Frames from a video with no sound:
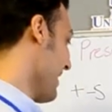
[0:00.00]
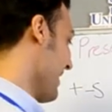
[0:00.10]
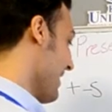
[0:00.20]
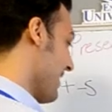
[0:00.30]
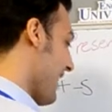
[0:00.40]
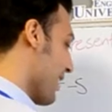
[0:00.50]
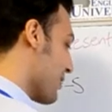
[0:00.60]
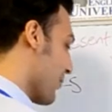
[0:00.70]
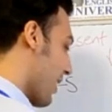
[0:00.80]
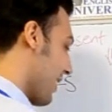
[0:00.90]
Next
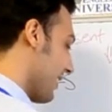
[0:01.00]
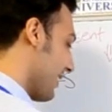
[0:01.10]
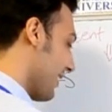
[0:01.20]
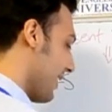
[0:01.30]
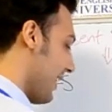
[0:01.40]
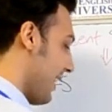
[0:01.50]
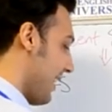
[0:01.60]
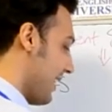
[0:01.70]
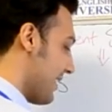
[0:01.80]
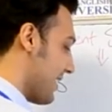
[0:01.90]
one
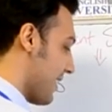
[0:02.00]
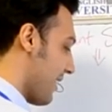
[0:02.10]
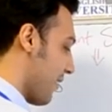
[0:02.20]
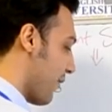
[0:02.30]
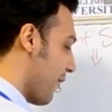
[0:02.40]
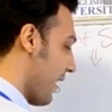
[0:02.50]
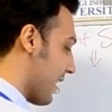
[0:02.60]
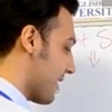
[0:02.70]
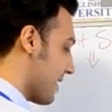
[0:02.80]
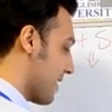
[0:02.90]
is
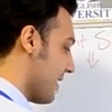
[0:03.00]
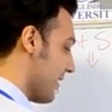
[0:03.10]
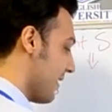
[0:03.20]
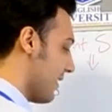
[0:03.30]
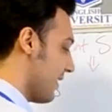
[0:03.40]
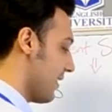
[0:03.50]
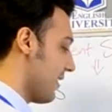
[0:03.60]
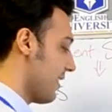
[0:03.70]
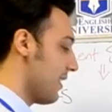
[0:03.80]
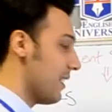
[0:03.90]
fix.
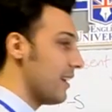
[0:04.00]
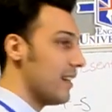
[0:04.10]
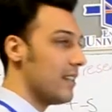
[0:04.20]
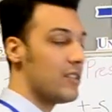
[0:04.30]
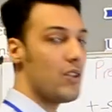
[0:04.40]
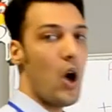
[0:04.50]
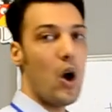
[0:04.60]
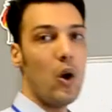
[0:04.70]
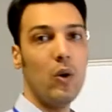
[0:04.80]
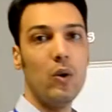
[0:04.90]

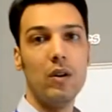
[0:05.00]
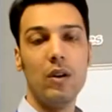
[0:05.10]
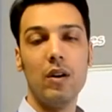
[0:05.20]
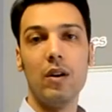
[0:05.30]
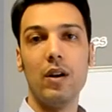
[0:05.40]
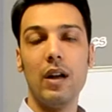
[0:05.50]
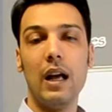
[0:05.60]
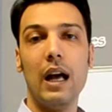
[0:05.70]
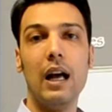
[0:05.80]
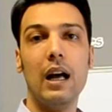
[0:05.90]
So,
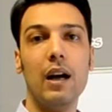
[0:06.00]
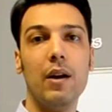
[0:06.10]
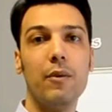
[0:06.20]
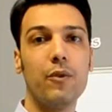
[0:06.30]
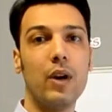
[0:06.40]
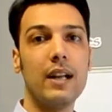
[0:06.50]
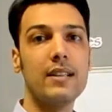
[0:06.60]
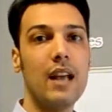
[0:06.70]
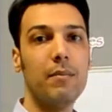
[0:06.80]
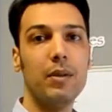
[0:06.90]
for
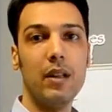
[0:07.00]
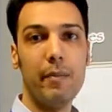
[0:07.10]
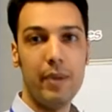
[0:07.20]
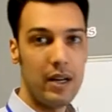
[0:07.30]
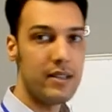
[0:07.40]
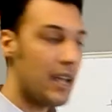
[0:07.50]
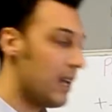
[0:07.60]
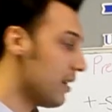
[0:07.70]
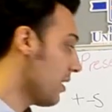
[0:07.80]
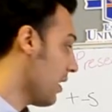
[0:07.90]
example, a
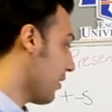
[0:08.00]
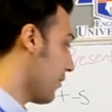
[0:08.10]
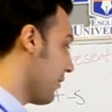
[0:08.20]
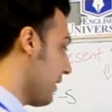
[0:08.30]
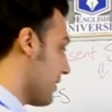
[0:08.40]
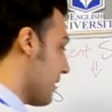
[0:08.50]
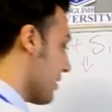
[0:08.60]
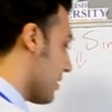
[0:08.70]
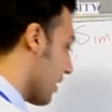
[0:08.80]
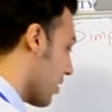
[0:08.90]
person
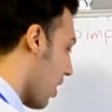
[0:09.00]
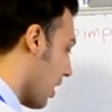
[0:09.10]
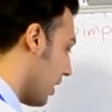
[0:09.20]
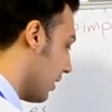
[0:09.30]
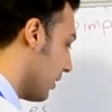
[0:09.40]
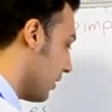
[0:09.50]
fixes the car.